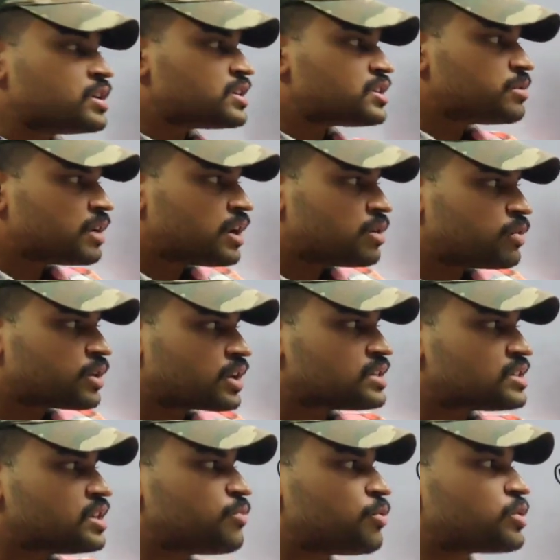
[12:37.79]
Similarly, we can
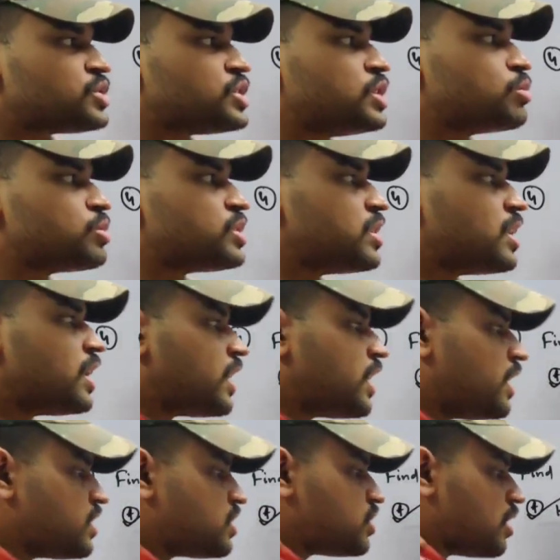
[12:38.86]
see for CuCl and
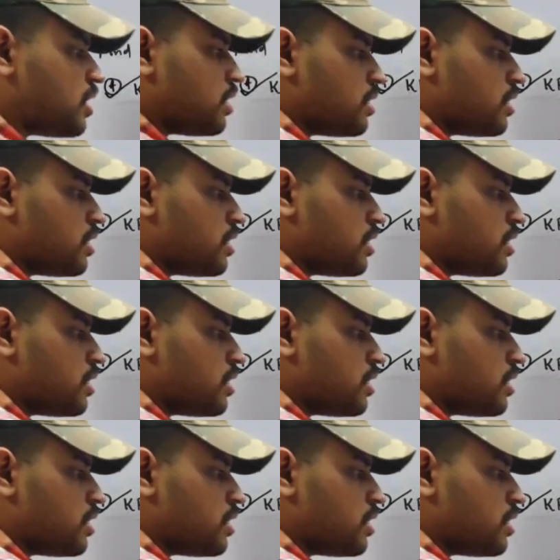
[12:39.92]
NaCl,